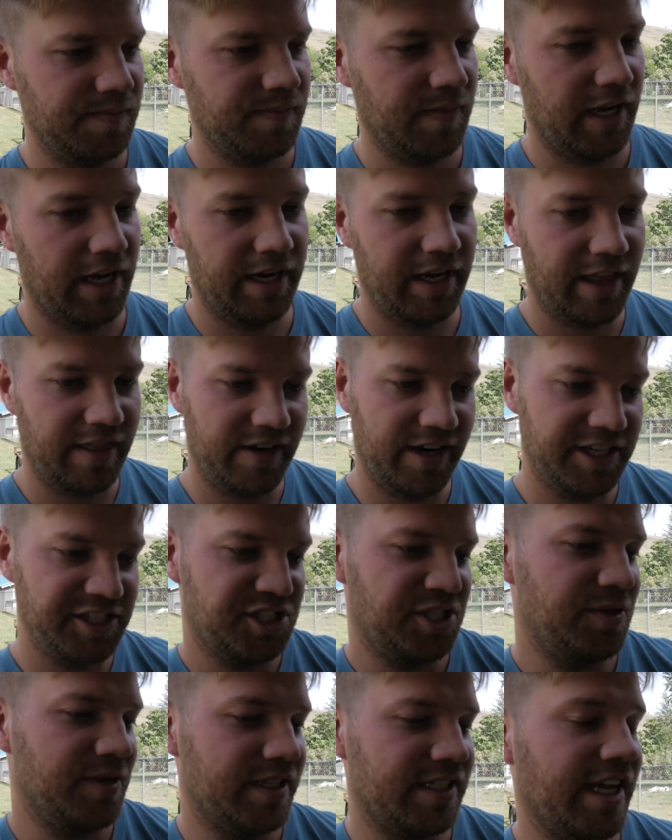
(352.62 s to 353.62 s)
Another
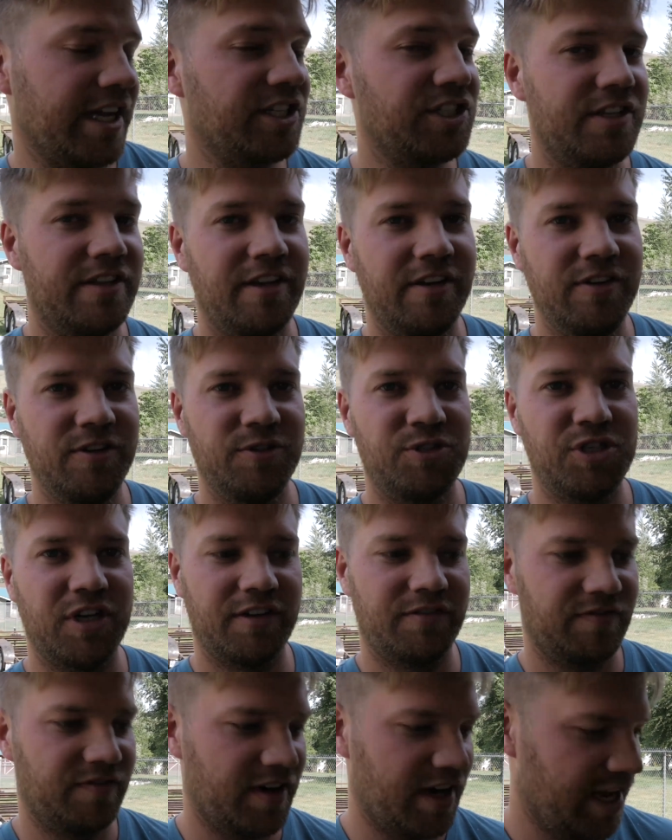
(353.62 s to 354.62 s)
issue is actually the new
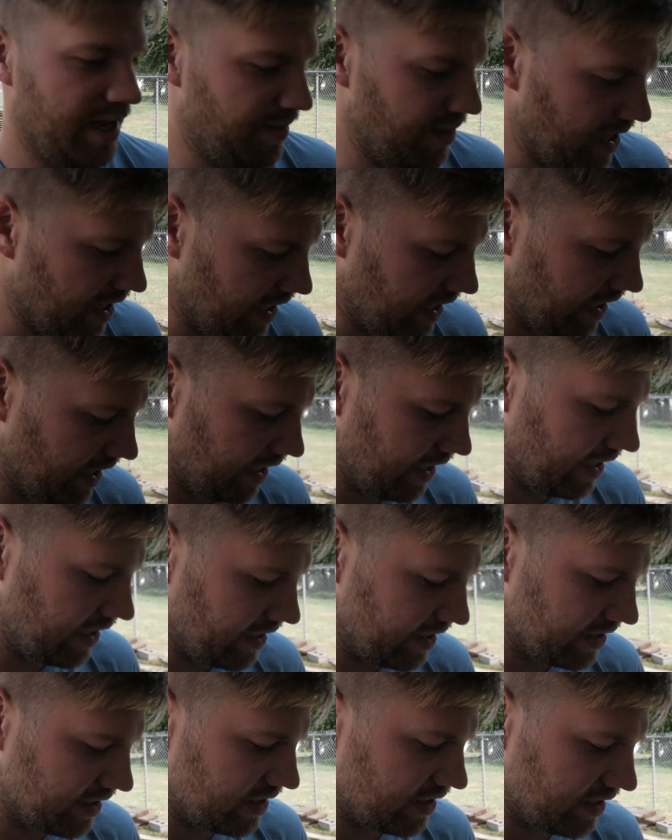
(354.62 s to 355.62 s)
truck frame
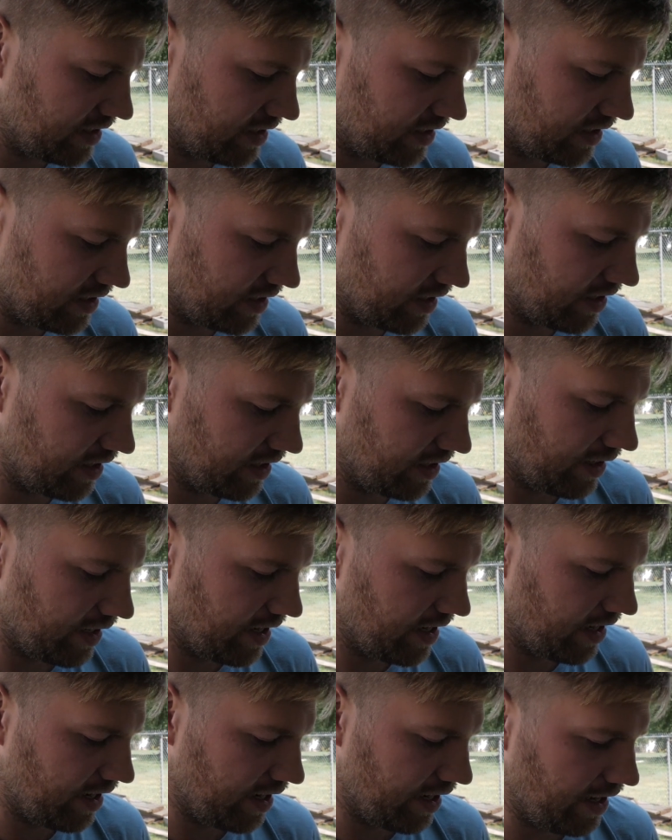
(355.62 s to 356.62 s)
is
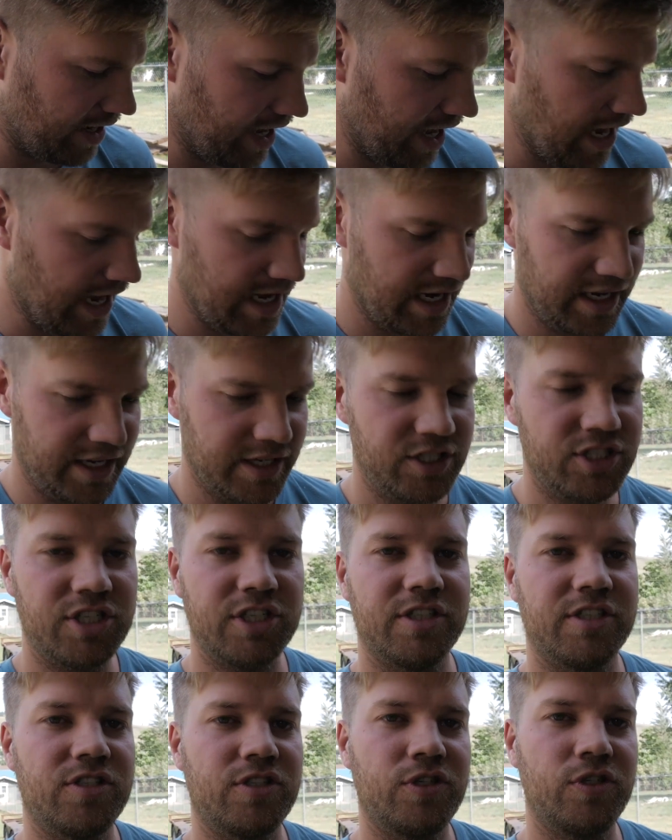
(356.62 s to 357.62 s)
8
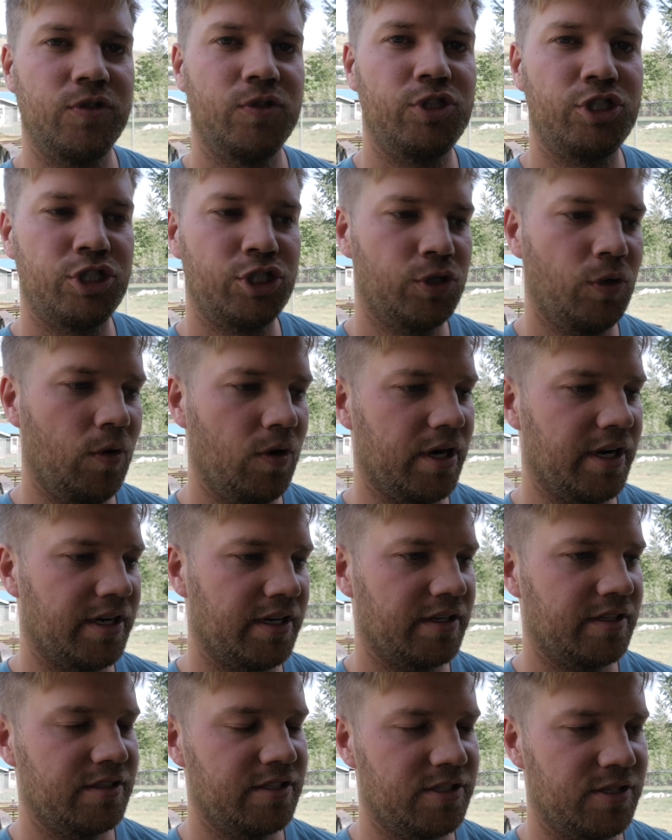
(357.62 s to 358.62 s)
inches too short,
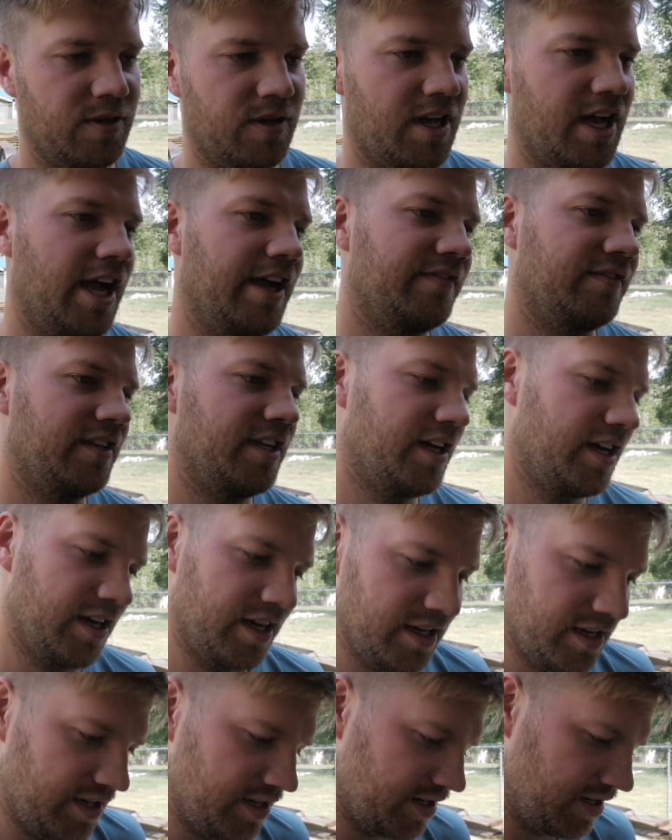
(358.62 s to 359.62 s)
so I'll have to
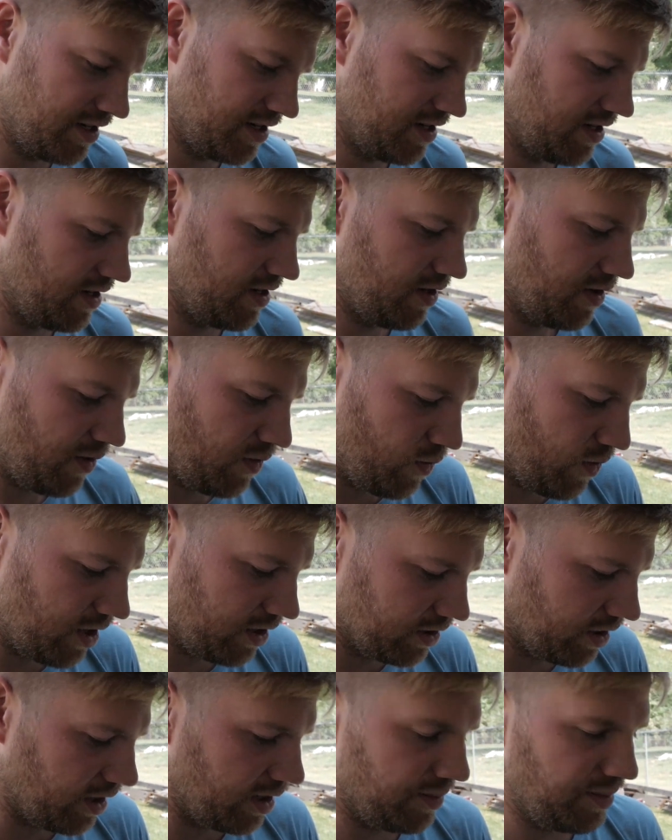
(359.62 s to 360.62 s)

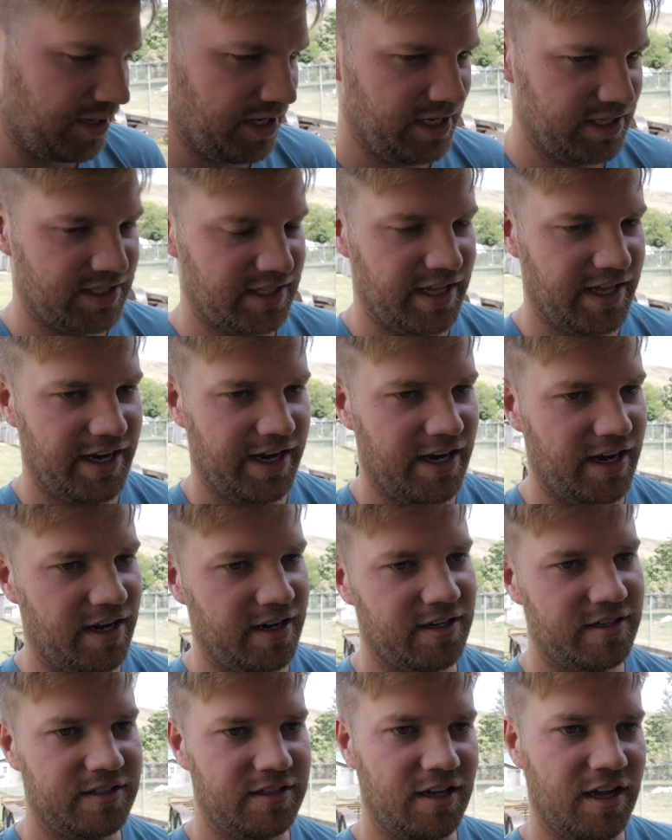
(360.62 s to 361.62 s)
weld on a piece there.
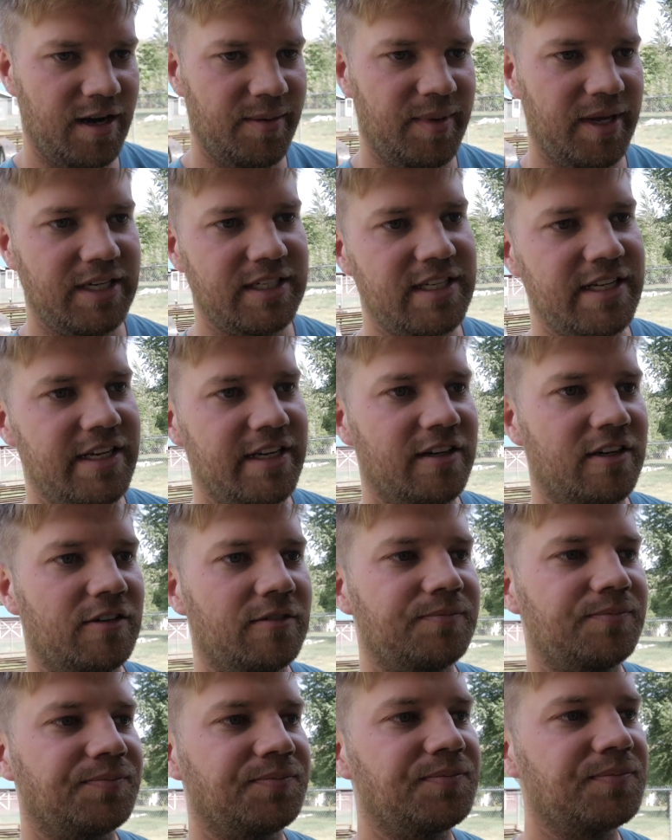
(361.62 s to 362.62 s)
Not a big deal.